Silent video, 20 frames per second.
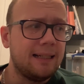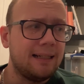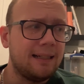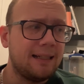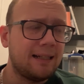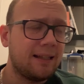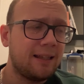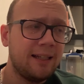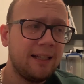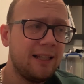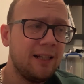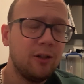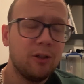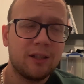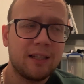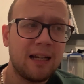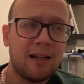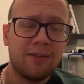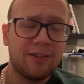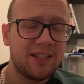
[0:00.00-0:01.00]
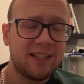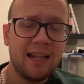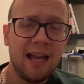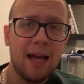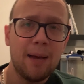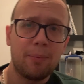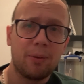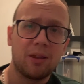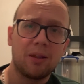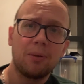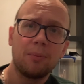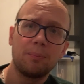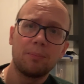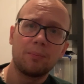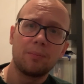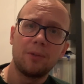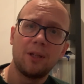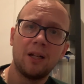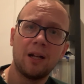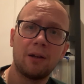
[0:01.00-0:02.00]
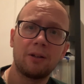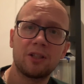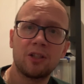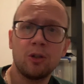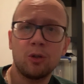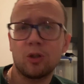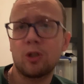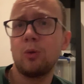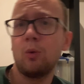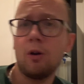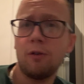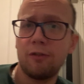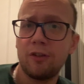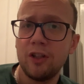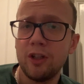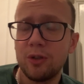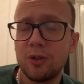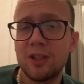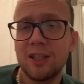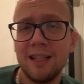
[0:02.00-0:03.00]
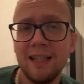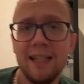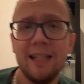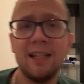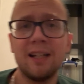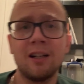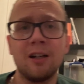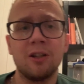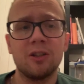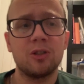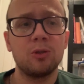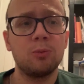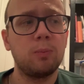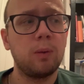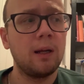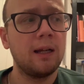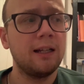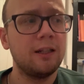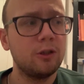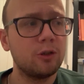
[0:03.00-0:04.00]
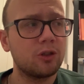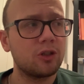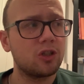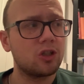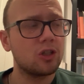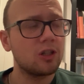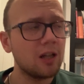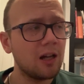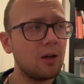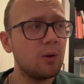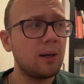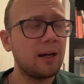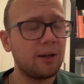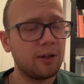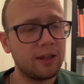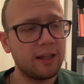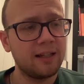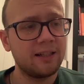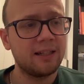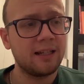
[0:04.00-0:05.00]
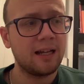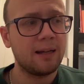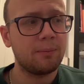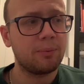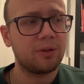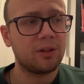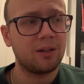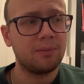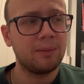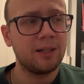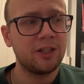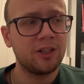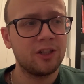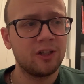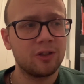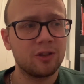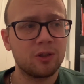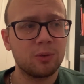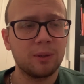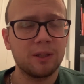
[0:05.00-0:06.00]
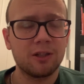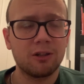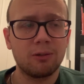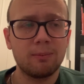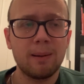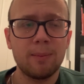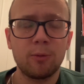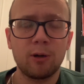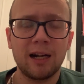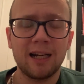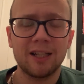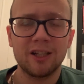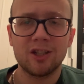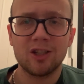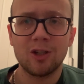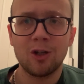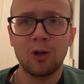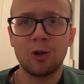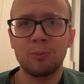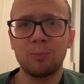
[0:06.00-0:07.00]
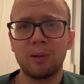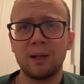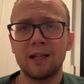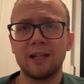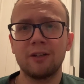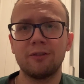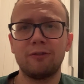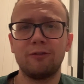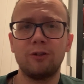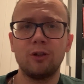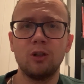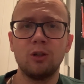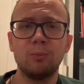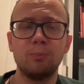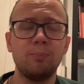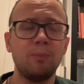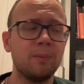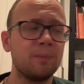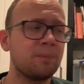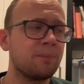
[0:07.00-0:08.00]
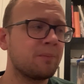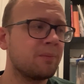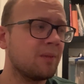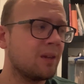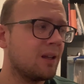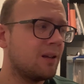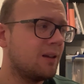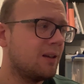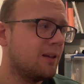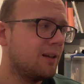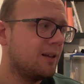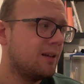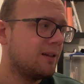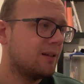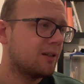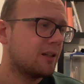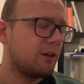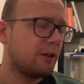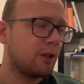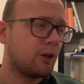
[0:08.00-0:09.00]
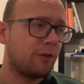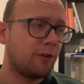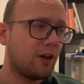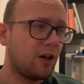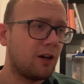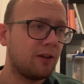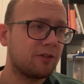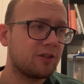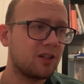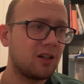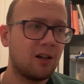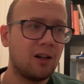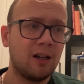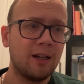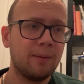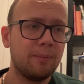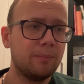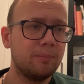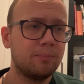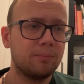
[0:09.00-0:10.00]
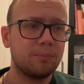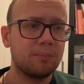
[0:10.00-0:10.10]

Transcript: I think he looked out of his depth. It's not too often you see an Arsenal player look so out of their depth. I mentioned on Twitter, I remember Alex Song playing at Fulham, going off at half-time.